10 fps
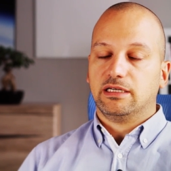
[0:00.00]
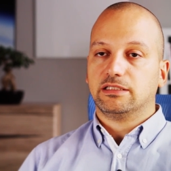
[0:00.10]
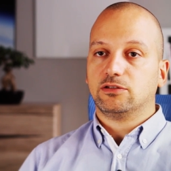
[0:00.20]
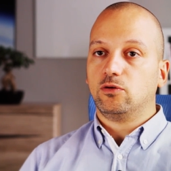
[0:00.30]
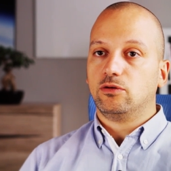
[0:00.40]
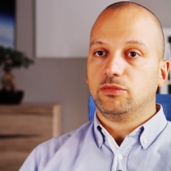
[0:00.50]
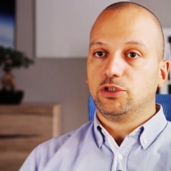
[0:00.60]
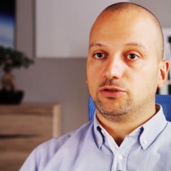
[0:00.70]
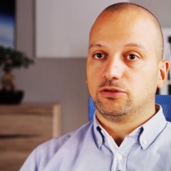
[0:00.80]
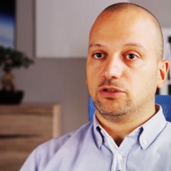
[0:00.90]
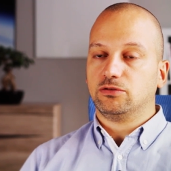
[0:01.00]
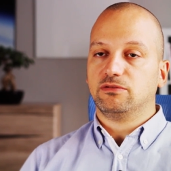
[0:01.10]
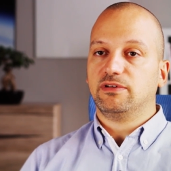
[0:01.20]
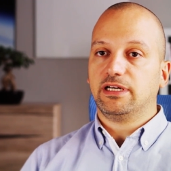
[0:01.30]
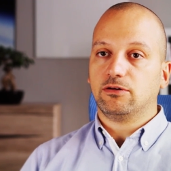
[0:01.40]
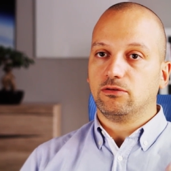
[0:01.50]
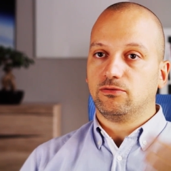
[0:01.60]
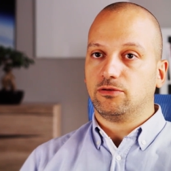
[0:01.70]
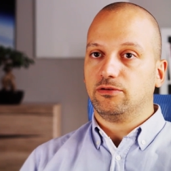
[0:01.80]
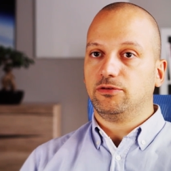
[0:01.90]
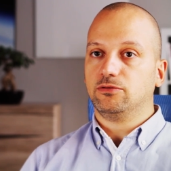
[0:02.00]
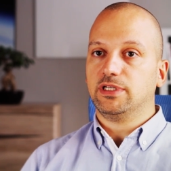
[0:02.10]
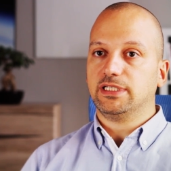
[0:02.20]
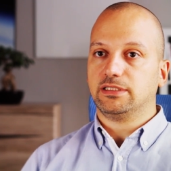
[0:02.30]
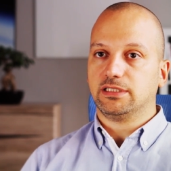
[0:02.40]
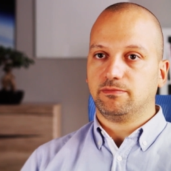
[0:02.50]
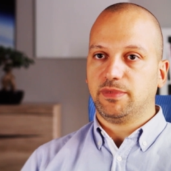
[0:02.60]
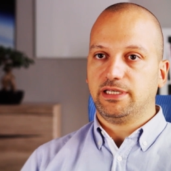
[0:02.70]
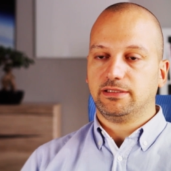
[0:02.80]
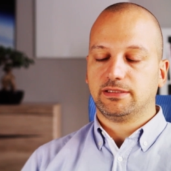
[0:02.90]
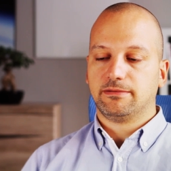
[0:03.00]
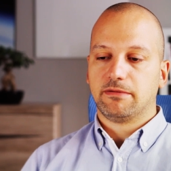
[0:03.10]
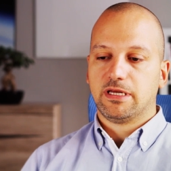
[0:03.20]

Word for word: a solo mission of a vehicle for a few days in space.